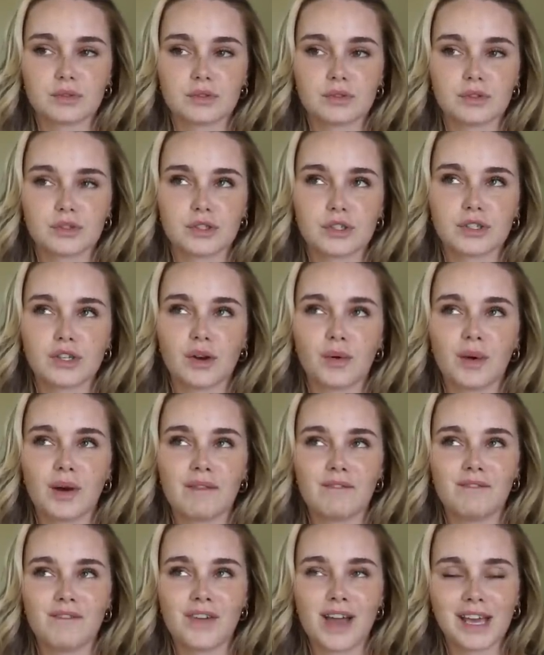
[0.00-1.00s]
So
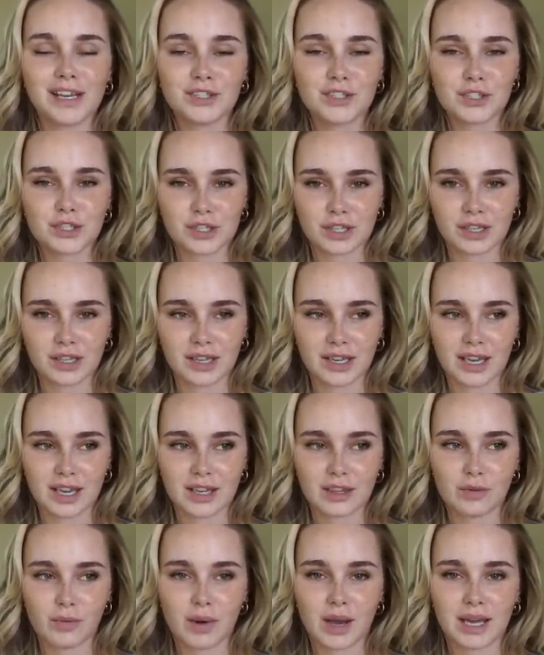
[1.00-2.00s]
eventually
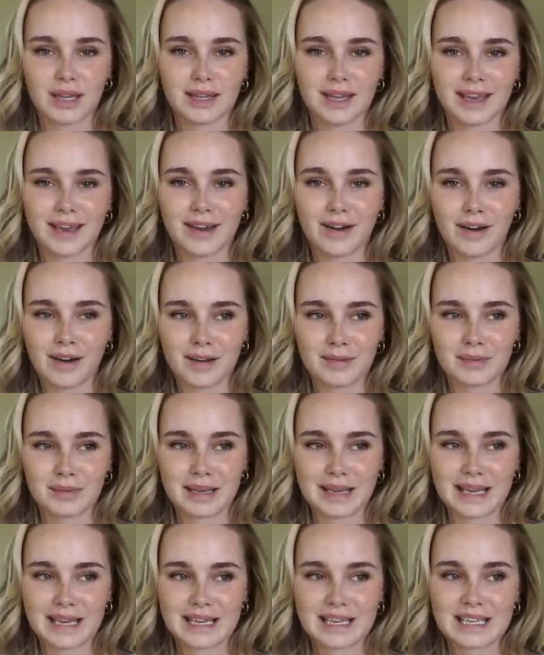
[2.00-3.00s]
the way they got
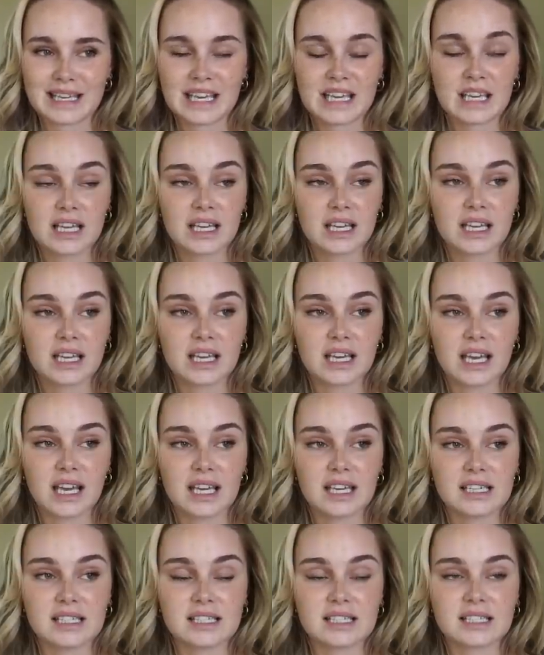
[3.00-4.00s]
me
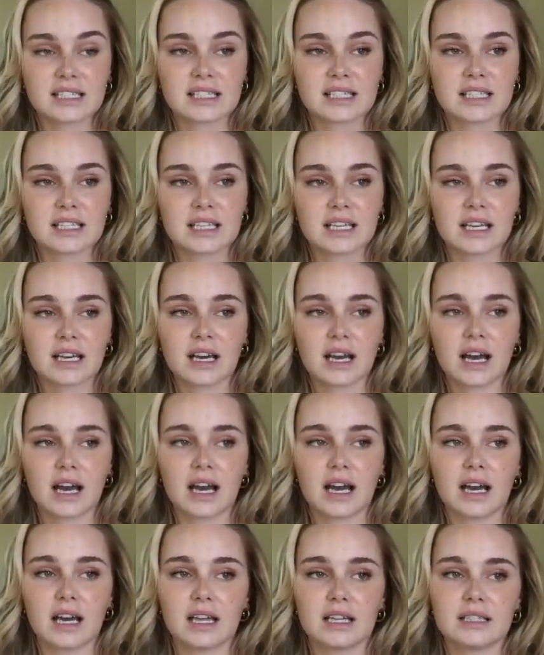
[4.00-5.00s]
is
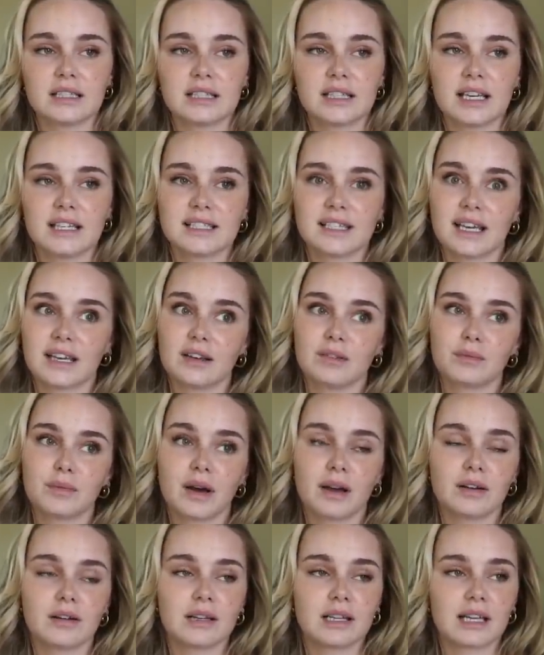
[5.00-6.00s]
they said,
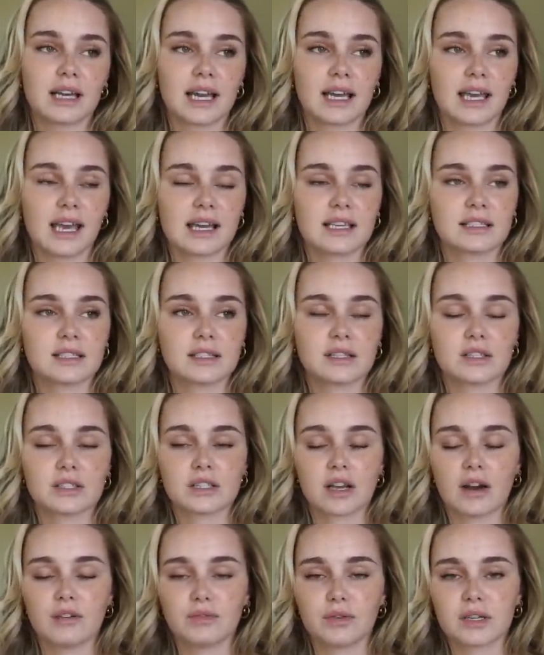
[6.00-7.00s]
well, I guess the
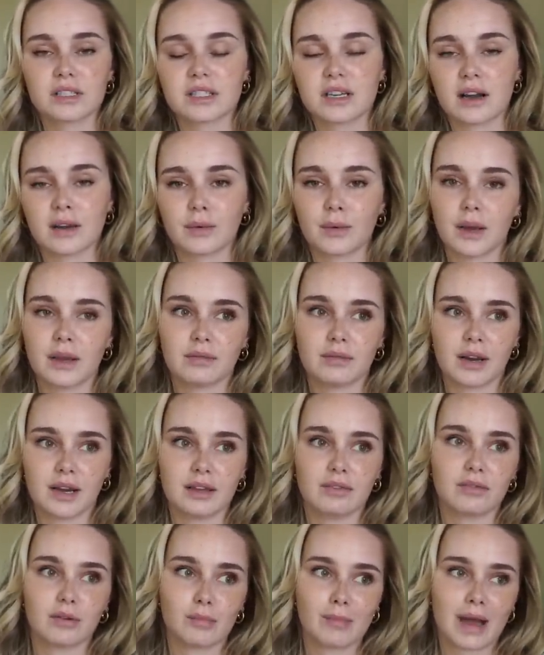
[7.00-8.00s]
software is not quite
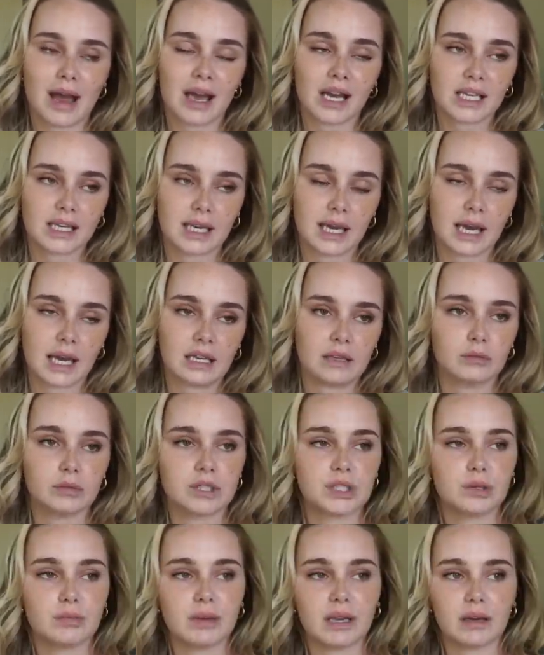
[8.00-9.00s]
ready for Mac yet.
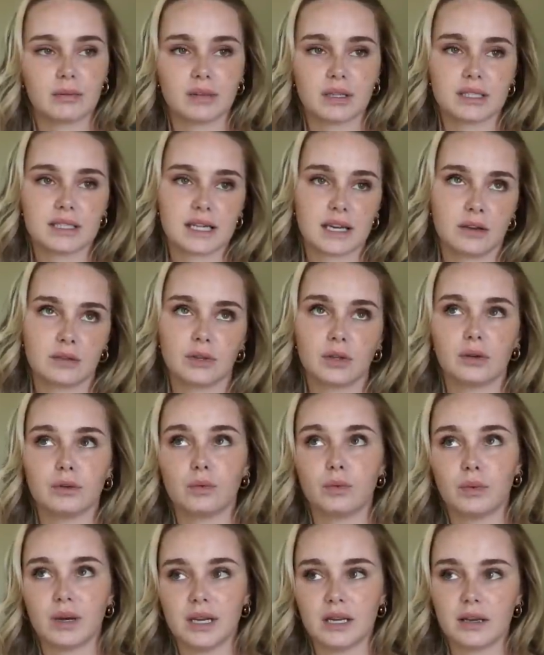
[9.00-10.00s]
Would you be able to
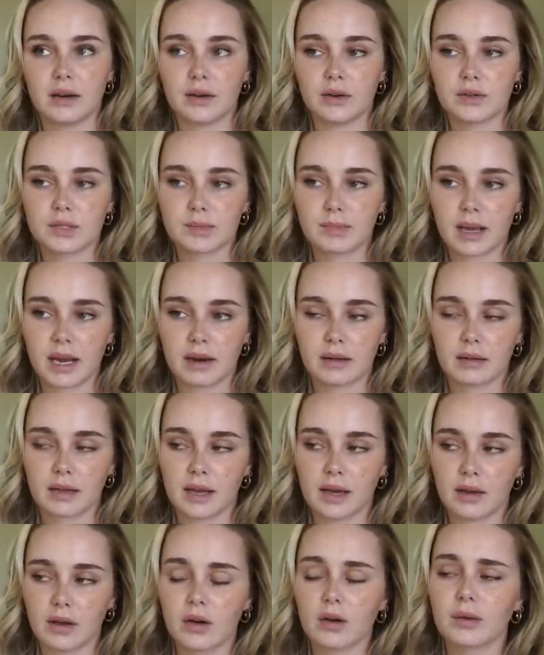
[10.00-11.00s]
download Windows
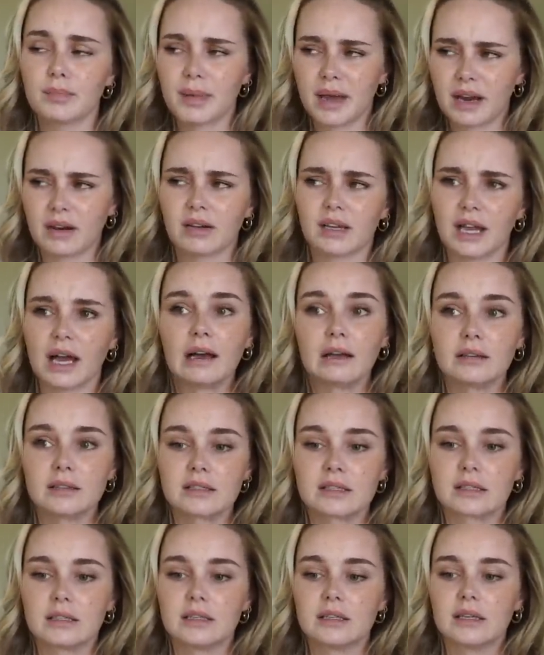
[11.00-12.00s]

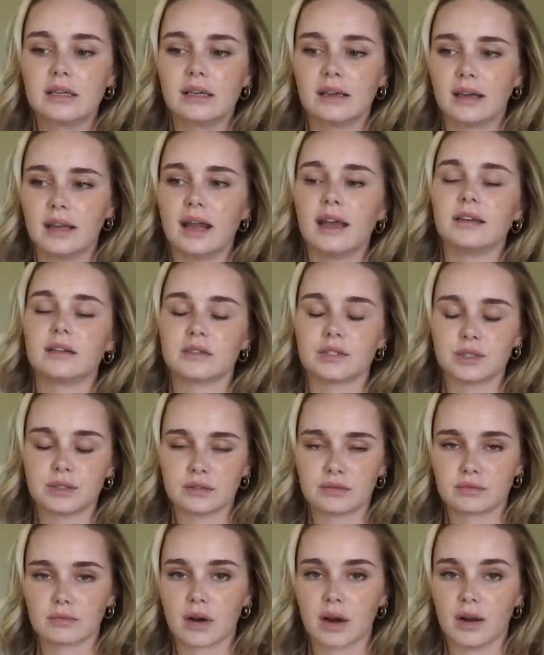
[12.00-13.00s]
Parallels and then
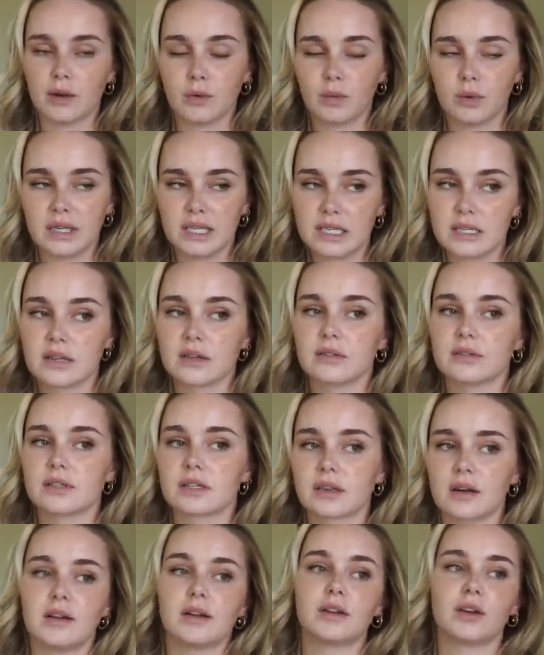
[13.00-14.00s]
run Windows
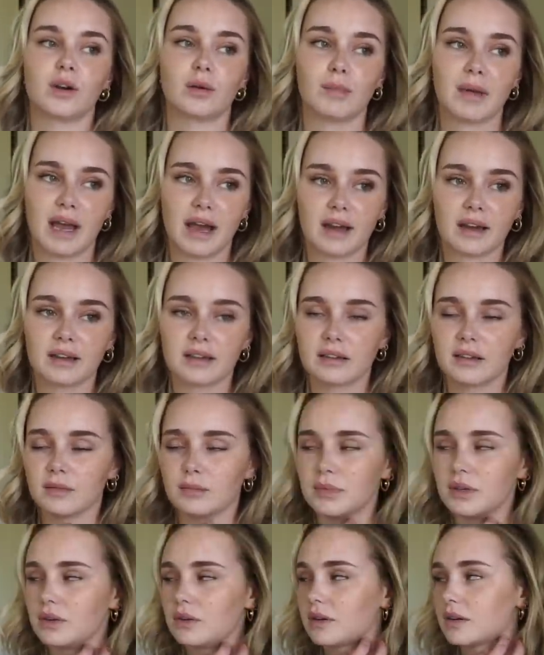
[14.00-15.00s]
on your Mac
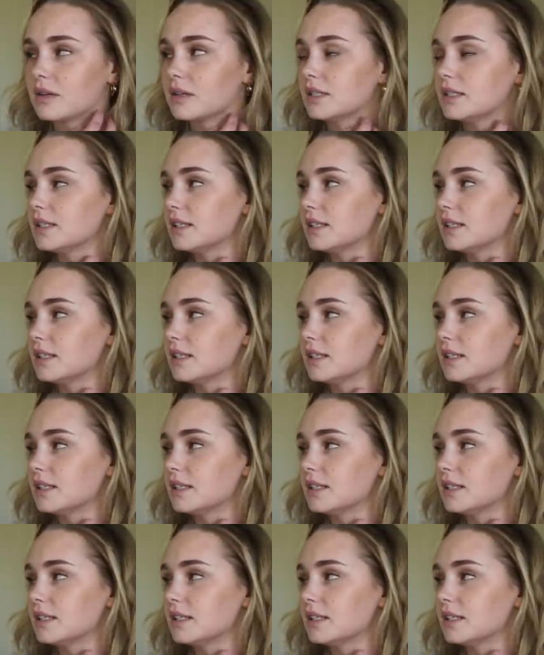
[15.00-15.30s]
computer?